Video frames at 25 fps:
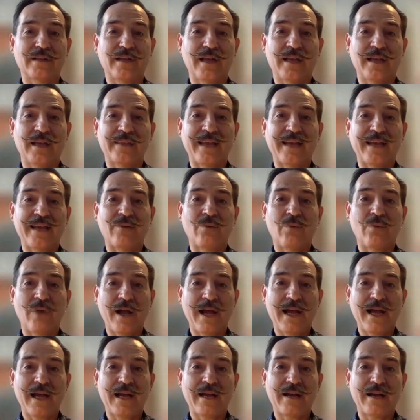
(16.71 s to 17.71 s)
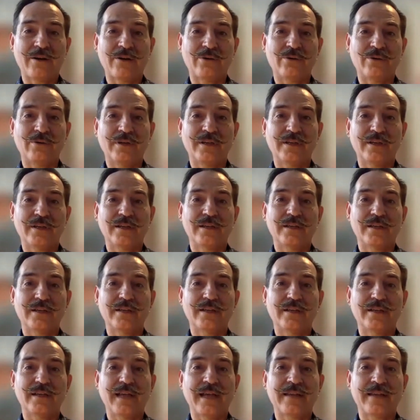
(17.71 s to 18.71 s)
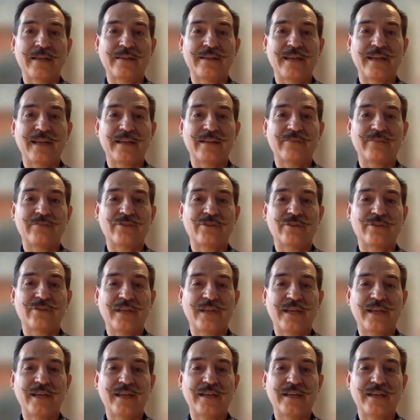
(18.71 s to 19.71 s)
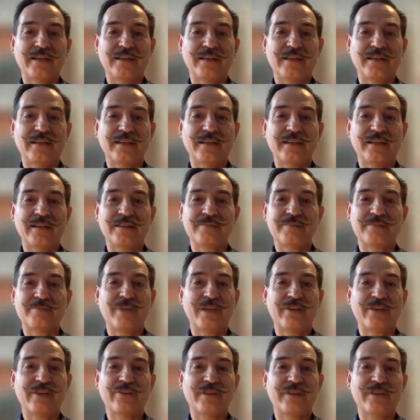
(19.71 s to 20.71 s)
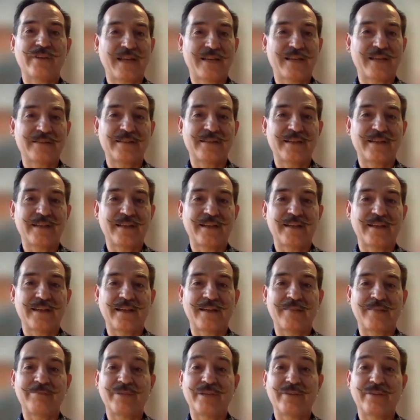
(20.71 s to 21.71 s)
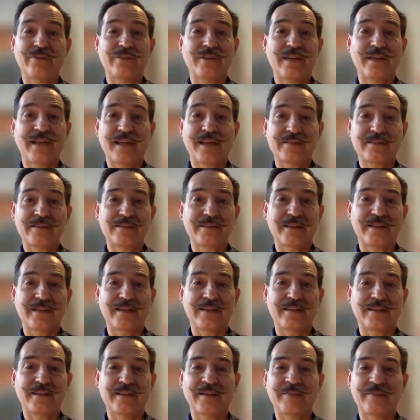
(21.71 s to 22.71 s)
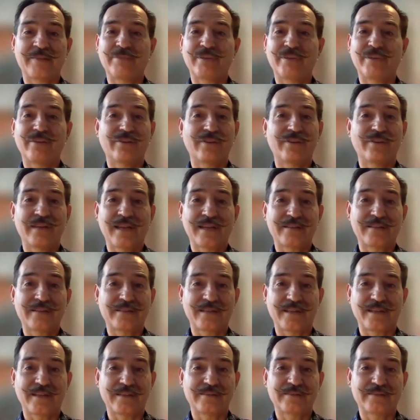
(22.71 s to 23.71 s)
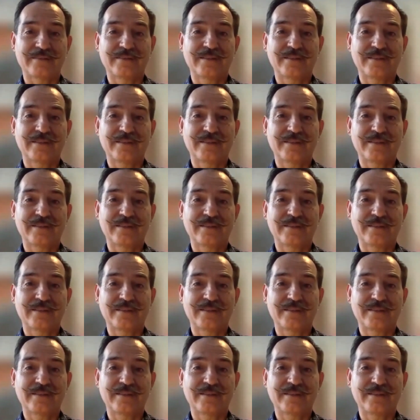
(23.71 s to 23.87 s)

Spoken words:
And that wow at the end of your day is bigger the next day and bigger the next day and bigger the next day.